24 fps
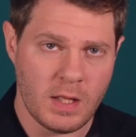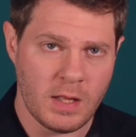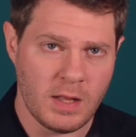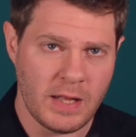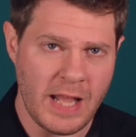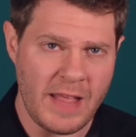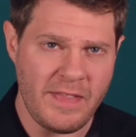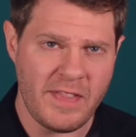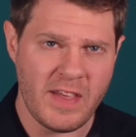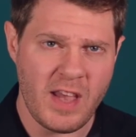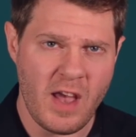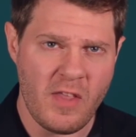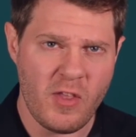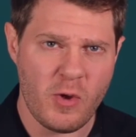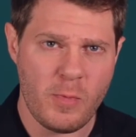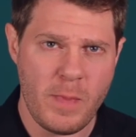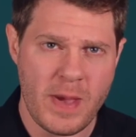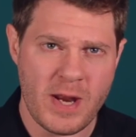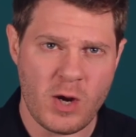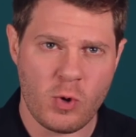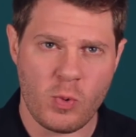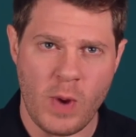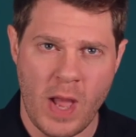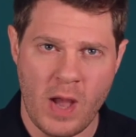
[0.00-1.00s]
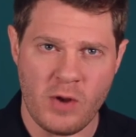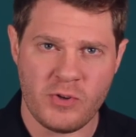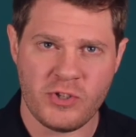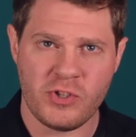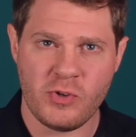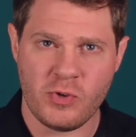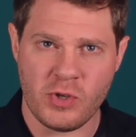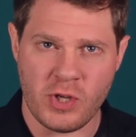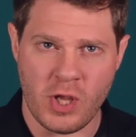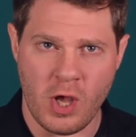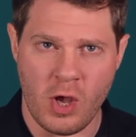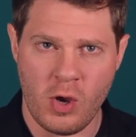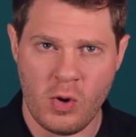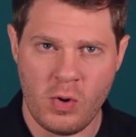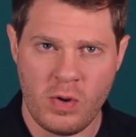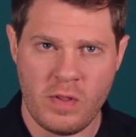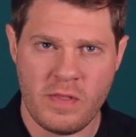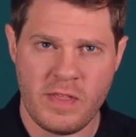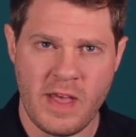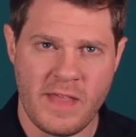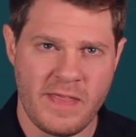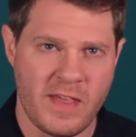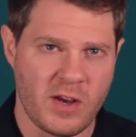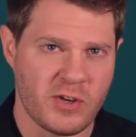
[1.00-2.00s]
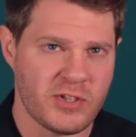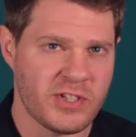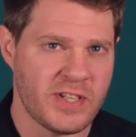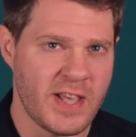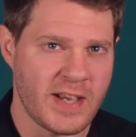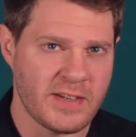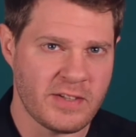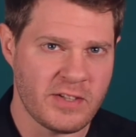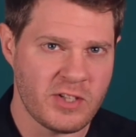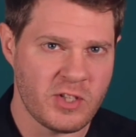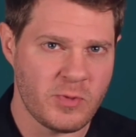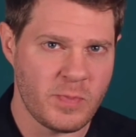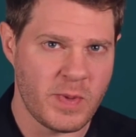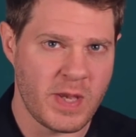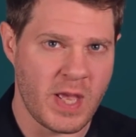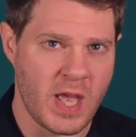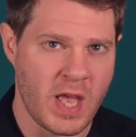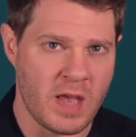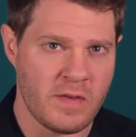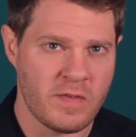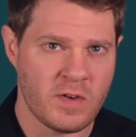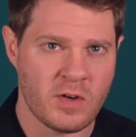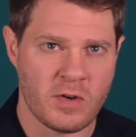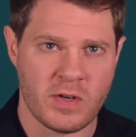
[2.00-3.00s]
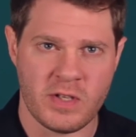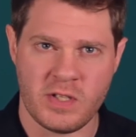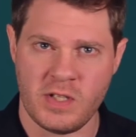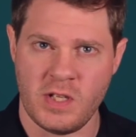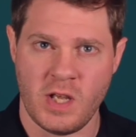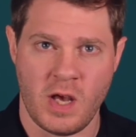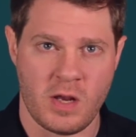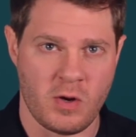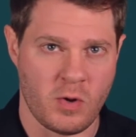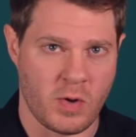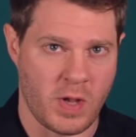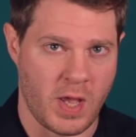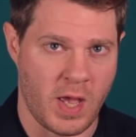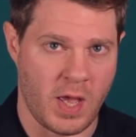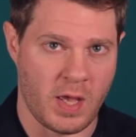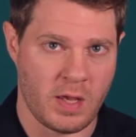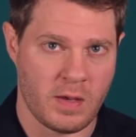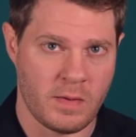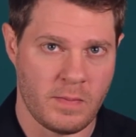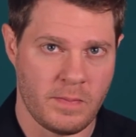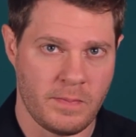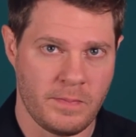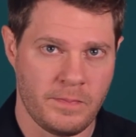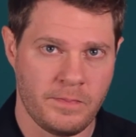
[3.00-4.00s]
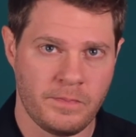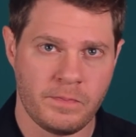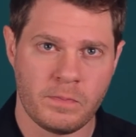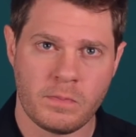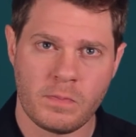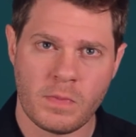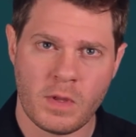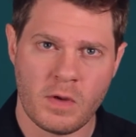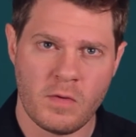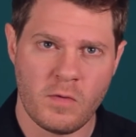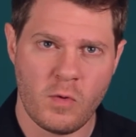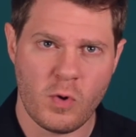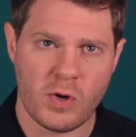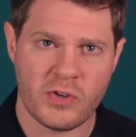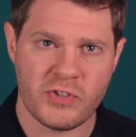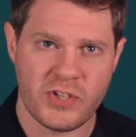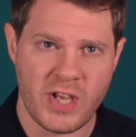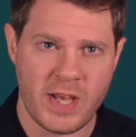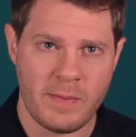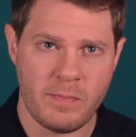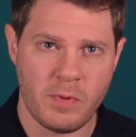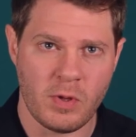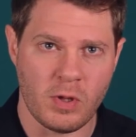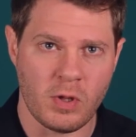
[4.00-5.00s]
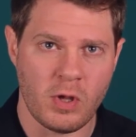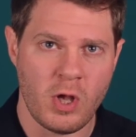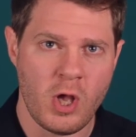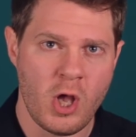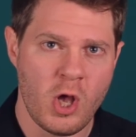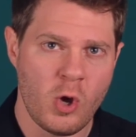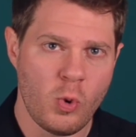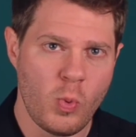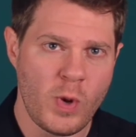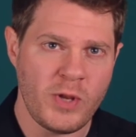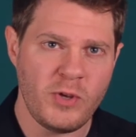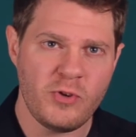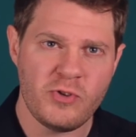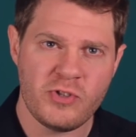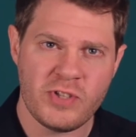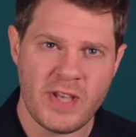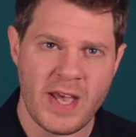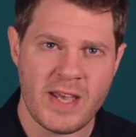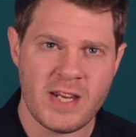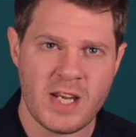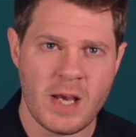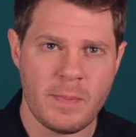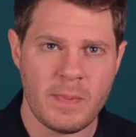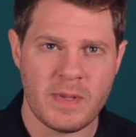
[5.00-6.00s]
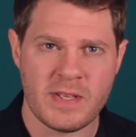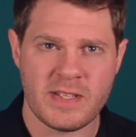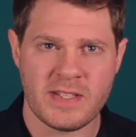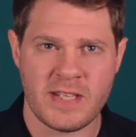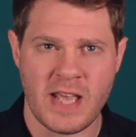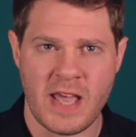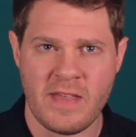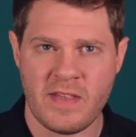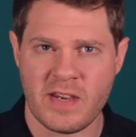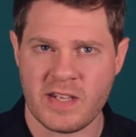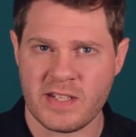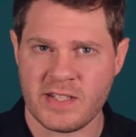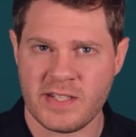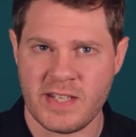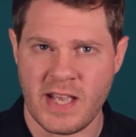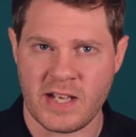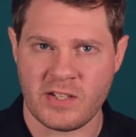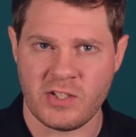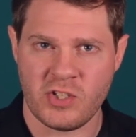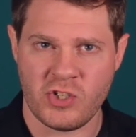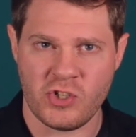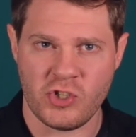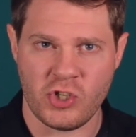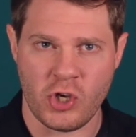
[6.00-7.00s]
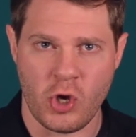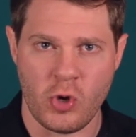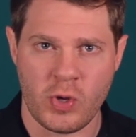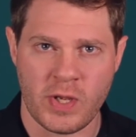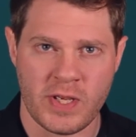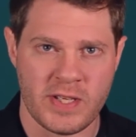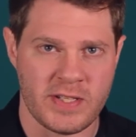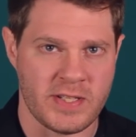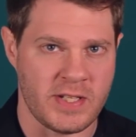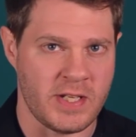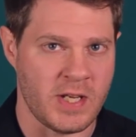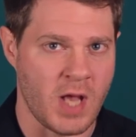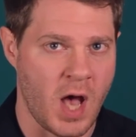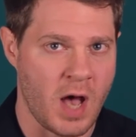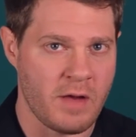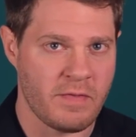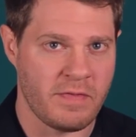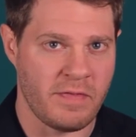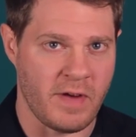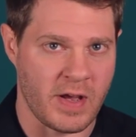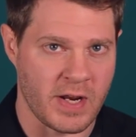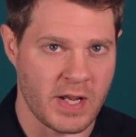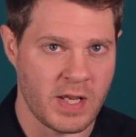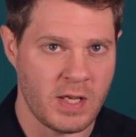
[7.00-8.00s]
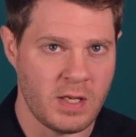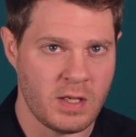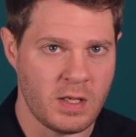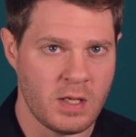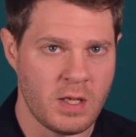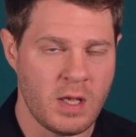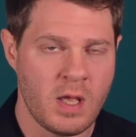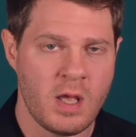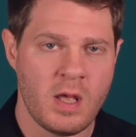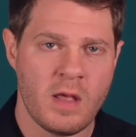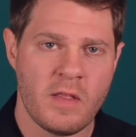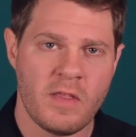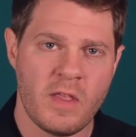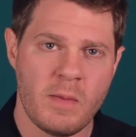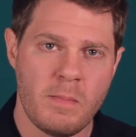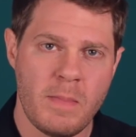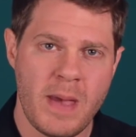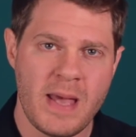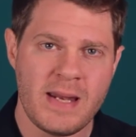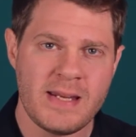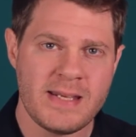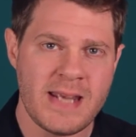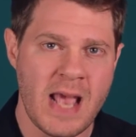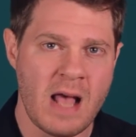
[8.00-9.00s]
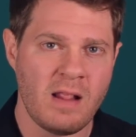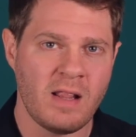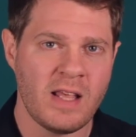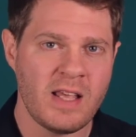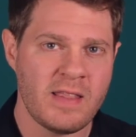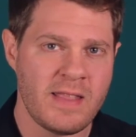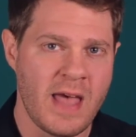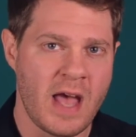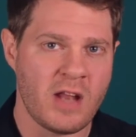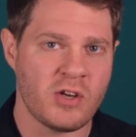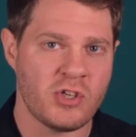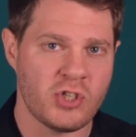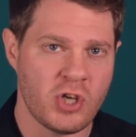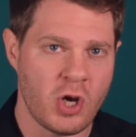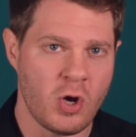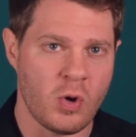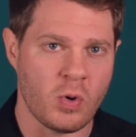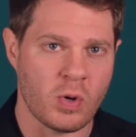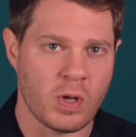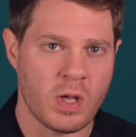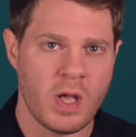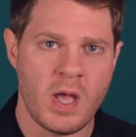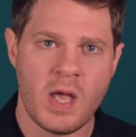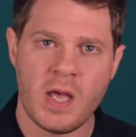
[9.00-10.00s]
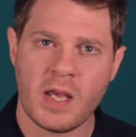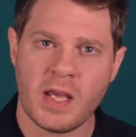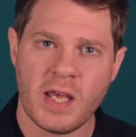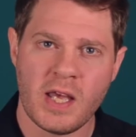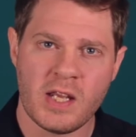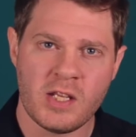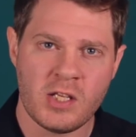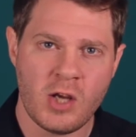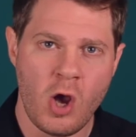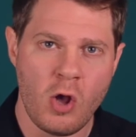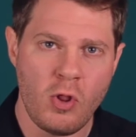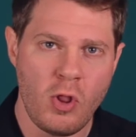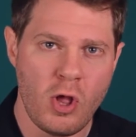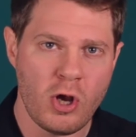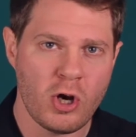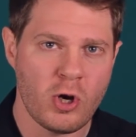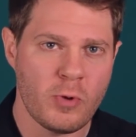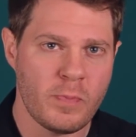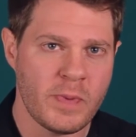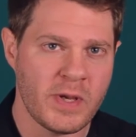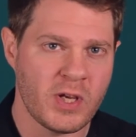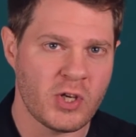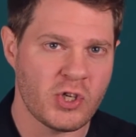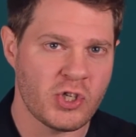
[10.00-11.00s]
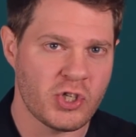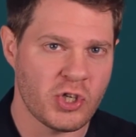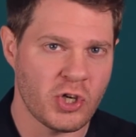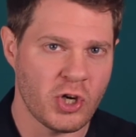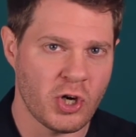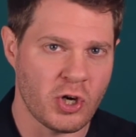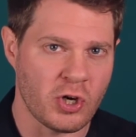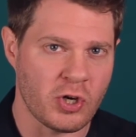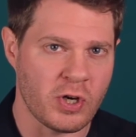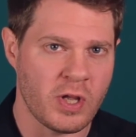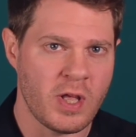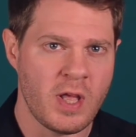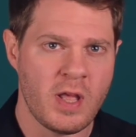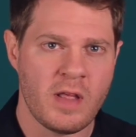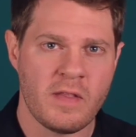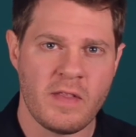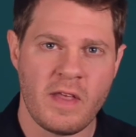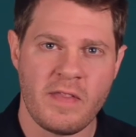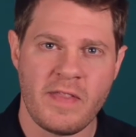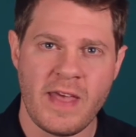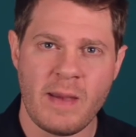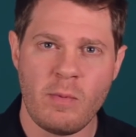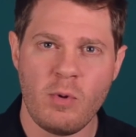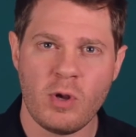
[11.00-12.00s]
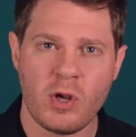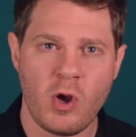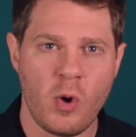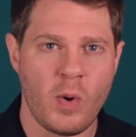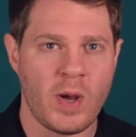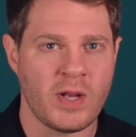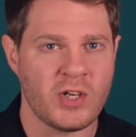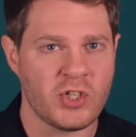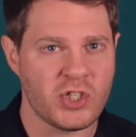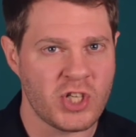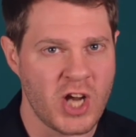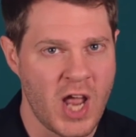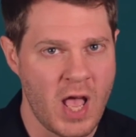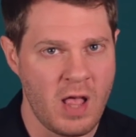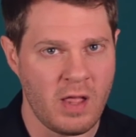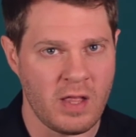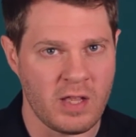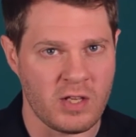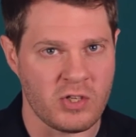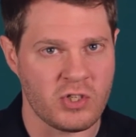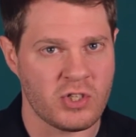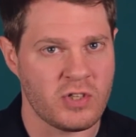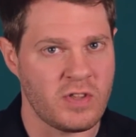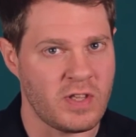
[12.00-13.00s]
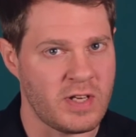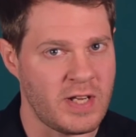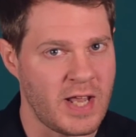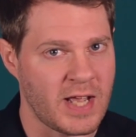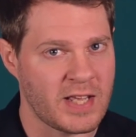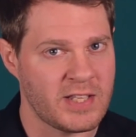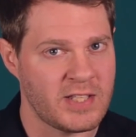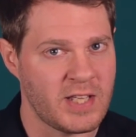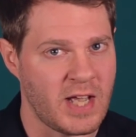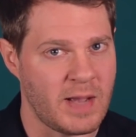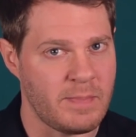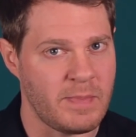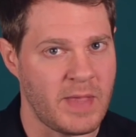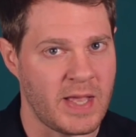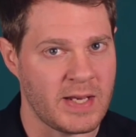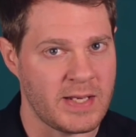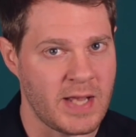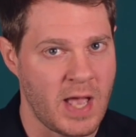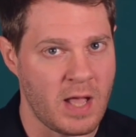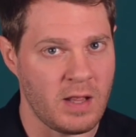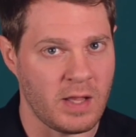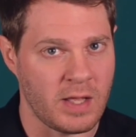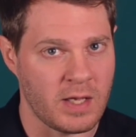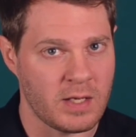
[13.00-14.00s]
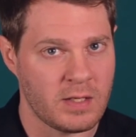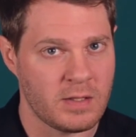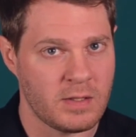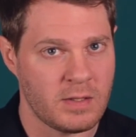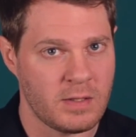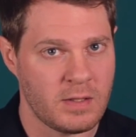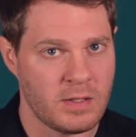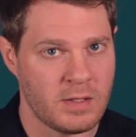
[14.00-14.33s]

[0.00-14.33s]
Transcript: Let the other men around you know that their sexist behavior is not okay. For example, when you stand up and say that a sexist joke is not funny, the men telling that joke can no longer be assured that they will go unchallenged the next time they tell it.